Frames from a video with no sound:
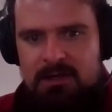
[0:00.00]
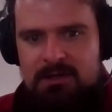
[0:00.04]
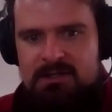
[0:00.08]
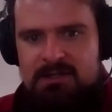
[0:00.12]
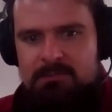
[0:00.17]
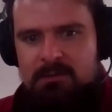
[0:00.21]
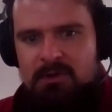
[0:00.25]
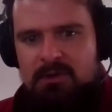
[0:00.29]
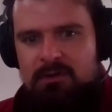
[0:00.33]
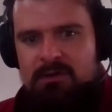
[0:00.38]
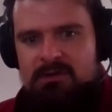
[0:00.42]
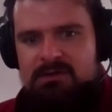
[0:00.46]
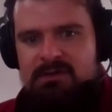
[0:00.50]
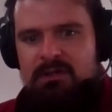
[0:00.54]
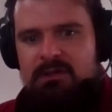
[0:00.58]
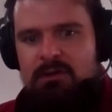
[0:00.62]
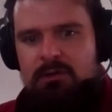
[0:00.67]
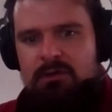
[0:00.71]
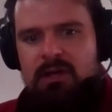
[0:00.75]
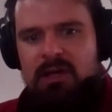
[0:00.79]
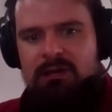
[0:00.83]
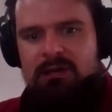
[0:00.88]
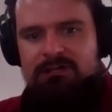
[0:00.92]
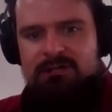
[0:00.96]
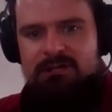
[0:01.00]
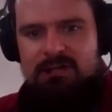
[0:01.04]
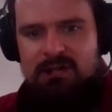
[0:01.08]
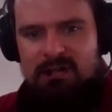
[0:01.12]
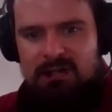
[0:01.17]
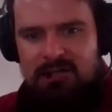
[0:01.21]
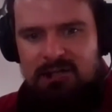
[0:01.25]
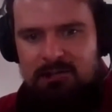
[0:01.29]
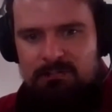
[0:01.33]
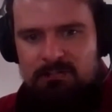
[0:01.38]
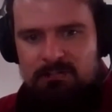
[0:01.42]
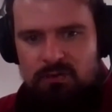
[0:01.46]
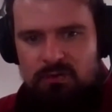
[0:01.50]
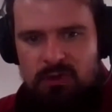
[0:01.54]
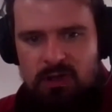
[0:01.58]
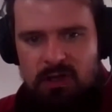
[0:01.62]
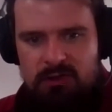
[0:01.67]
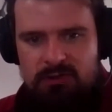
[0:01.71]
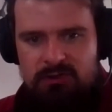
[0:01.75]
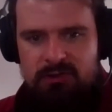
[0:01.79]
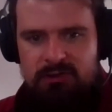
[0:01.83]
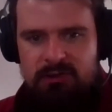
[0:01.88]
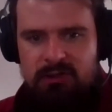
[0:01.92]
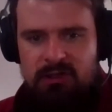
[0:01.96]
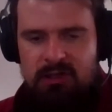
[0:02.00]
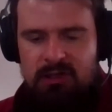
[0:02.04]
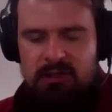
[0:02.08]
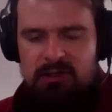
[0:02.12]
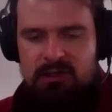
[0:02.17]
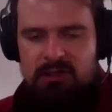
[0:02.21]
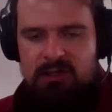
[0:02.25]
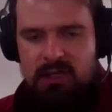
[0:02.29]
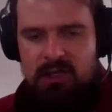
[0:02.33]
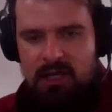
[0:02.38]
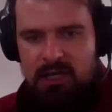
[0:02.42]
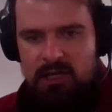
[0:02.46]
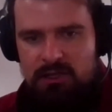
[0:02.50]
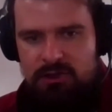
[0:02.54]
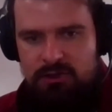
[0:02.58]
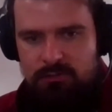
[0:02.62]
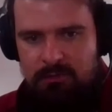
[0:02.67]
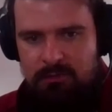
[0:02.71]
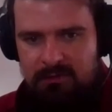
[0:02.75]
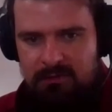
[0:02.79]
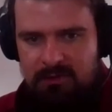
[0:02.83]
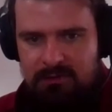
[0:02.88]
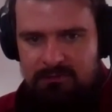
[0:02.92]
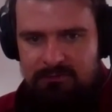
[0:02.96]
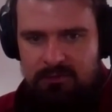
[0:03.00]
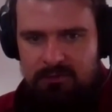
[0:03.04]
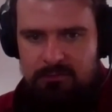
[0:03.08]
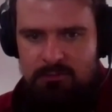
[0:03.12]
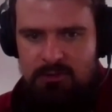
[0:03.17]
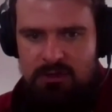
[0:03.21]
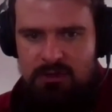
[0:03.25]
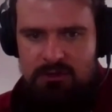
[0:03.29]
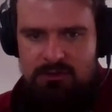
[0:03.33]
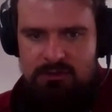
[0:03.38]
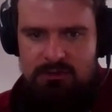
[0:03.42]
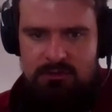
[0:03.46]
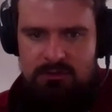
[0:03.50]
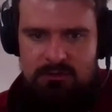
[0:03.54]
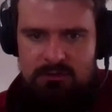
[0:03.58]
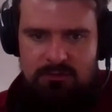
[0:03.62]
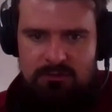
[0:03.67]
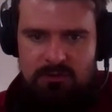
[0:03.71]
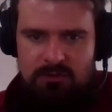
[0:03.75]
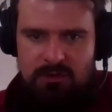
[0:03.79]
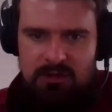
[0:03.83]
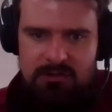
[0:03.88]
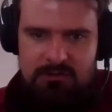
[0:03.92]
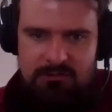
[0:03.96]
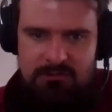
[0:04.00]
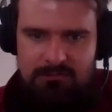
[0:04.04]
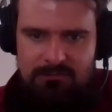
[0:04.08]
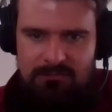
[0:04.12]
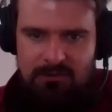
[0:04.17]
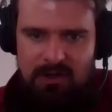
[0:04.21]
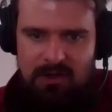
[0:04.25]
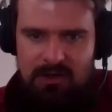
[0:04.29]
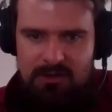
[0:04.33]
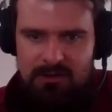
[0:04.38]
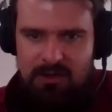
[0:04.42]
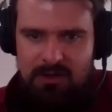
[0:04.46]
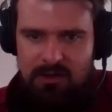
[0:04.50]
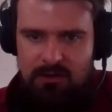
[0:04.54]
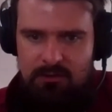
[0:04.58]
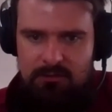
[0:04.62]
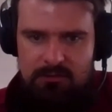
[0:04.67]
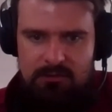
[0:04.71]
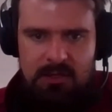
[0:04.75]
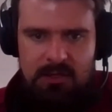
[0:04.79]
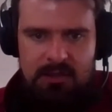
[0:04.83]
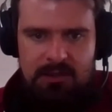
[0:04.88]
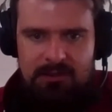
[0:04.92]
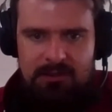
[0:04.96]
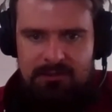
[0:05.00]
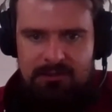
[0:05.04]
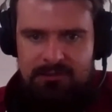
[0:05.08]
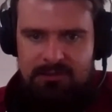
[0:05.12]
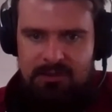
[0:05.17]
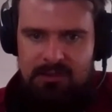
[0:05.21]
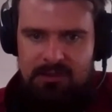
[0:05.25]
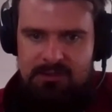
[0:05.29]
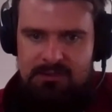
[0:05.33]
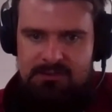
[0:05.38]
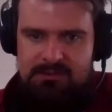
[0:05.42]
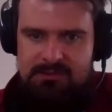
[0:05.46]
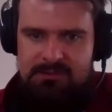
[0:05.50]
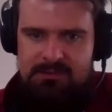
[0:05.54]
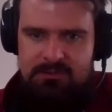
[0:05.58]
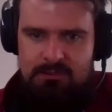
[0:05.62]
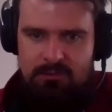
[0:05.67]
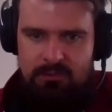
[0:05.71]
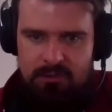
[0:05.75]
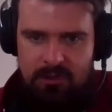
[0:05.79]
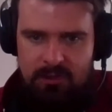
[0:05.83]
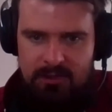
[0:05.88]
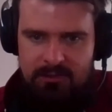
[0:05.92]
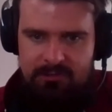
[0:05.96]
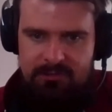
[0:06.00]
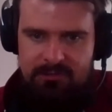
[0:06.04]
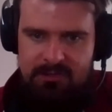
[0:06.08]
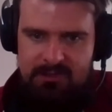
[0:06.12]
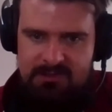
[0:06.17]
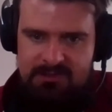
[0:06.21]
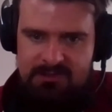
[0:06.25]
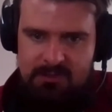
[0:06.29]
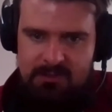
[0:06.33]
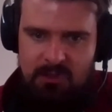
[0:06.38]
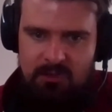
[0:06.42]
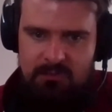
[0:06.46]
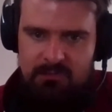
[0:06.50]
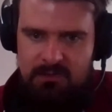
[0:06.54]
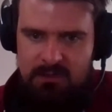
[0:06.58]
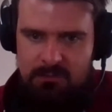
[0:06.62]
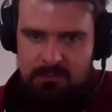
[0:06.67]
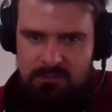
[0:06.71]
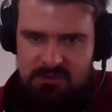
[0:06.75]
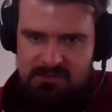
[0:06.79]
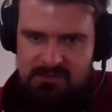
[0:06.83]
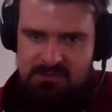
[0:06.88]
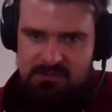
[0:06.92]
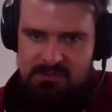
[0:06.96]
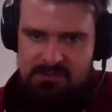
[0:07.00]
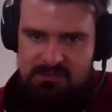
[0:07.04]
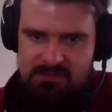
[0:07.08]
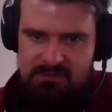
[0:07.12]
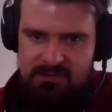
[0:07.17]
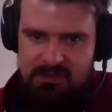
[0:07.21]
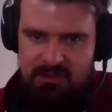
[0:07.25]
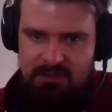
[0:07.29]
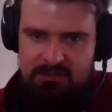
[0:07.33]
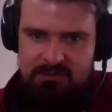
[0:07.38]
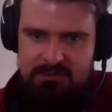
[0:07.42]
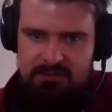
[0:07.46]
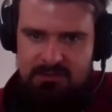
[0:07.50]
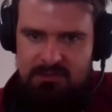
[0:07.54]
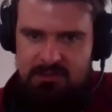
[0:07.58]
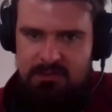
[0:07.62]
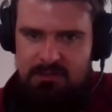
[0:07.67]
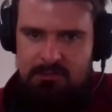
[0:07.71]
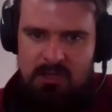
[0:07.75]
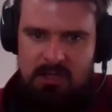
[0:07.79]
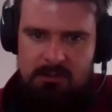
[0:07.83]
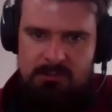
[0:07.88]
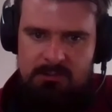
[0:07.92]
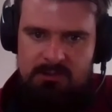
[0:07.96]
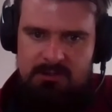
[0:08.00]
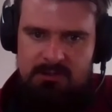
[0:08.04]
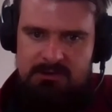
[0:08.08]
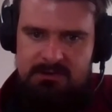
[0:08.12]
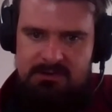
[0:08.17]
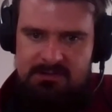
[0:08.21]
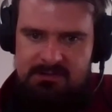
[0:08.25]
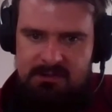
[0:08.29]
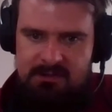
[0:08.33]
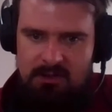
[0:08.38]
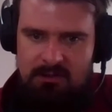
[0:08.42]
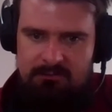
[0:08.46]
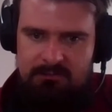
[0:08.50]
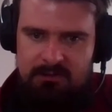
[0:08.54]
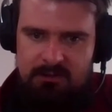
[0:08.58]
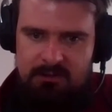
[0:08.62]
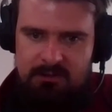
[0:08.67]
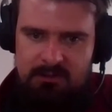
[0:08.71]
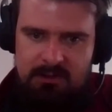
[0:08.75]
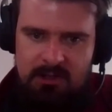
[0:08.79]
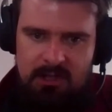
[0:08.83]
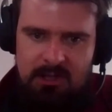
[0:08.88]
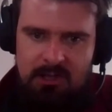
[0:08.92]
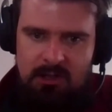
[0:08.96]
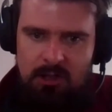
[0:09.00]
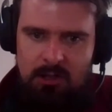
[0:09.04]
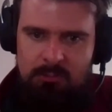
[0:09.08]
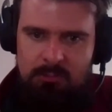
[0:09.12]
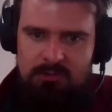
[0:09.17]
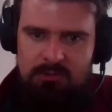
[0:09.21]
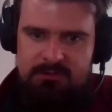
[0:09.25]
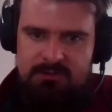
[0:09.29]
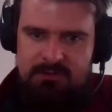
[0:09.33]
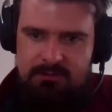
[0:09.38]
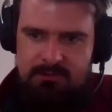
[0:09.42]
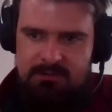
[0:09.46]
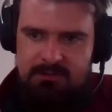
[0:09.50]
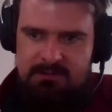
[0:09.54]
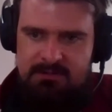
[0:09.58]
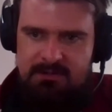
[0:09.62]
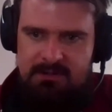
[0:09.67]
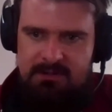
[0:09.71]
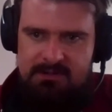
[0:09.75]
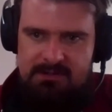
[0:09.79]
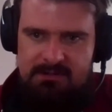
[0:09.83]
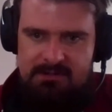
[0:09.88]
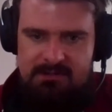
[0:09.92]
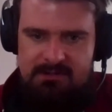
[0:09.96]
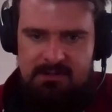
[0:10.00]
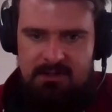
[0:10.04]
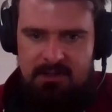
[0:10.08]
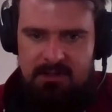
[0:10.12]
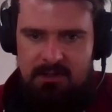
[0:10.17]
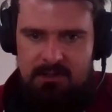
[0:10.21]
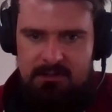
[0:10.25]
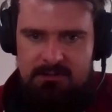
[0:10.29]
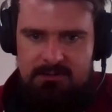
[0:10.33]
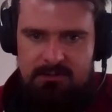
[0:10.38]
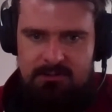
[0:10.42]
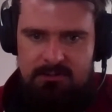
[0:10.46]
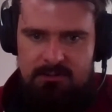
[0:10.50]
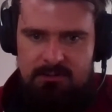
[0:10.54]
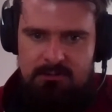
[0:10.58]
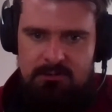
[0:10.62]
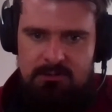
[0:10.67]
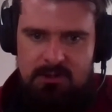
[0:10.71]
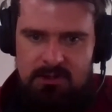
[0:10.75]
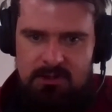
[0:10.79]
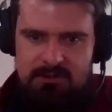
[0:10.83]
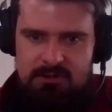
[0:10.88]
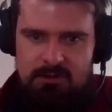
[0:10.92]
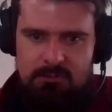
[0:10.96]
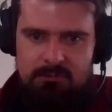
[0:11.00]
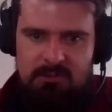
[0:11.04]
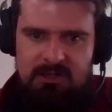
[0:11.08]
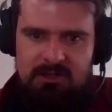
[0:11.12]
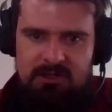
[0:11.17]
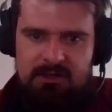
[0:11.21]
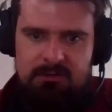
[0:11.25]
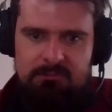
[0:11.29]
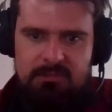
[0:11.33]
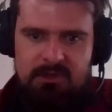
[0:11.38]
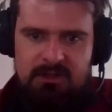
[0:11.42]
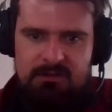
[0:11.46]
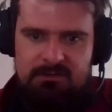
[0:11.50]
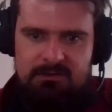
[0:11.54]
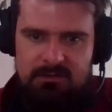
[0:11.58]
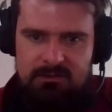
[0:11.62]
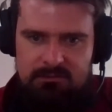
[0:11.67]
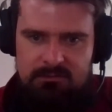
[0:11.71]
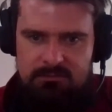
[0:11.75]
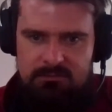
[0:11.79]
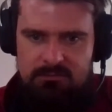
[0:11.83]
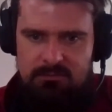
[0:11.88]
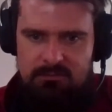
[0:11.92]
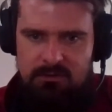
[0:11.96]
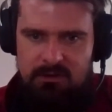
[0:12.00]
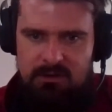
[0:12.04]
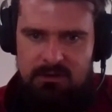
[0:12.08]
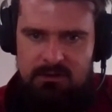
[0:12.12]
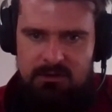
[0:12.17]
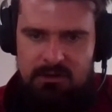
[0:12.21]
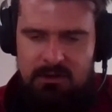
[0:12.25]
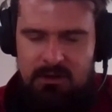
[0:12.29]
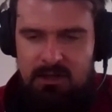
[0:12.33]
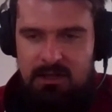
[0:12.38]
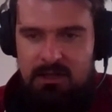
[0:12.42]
It's because they don't have time to actually engage with the information, to try and to find out things, to learn things about their business, and maybe discover opportunities to make it better, right?